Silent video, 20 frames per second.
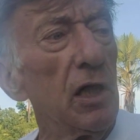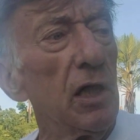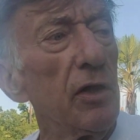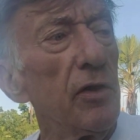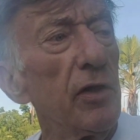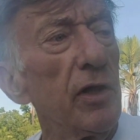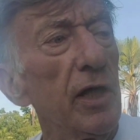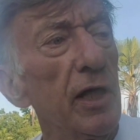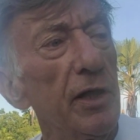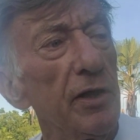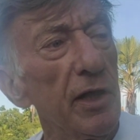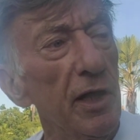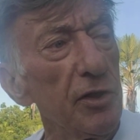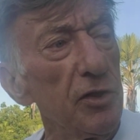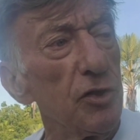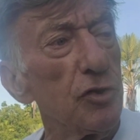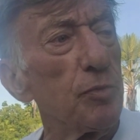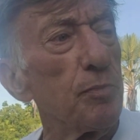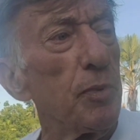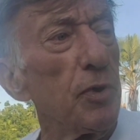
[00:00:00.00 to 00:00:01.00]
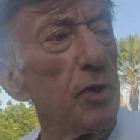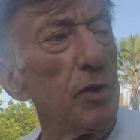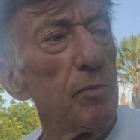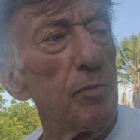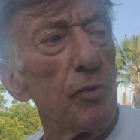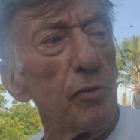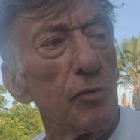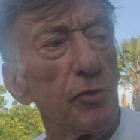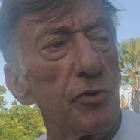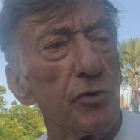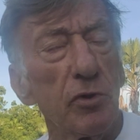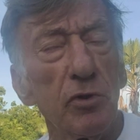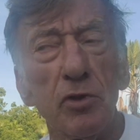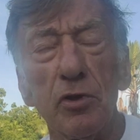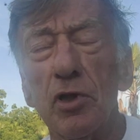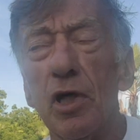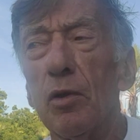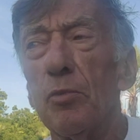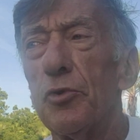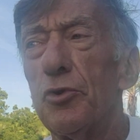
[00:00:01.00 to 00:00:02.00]
and they're nice people,
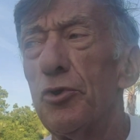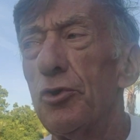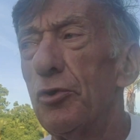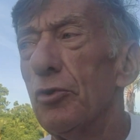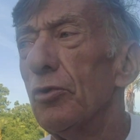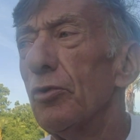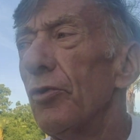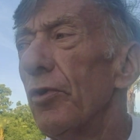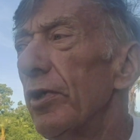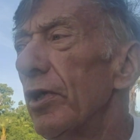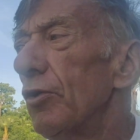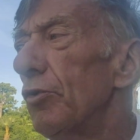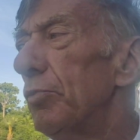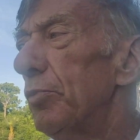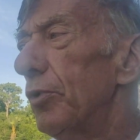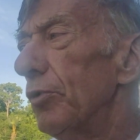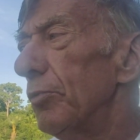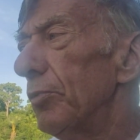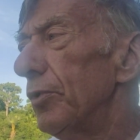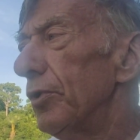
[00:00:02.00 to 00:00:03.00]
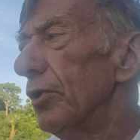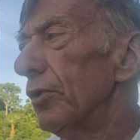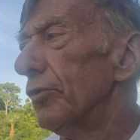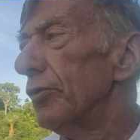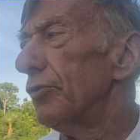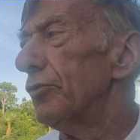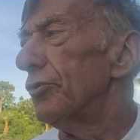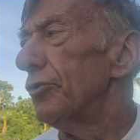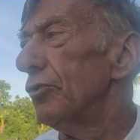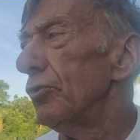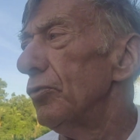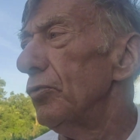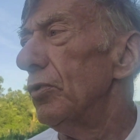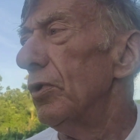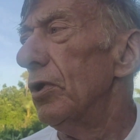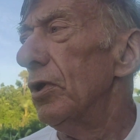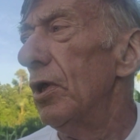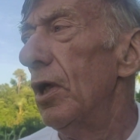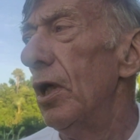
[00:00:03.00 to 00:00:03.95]
so I'm sure they'll put me on to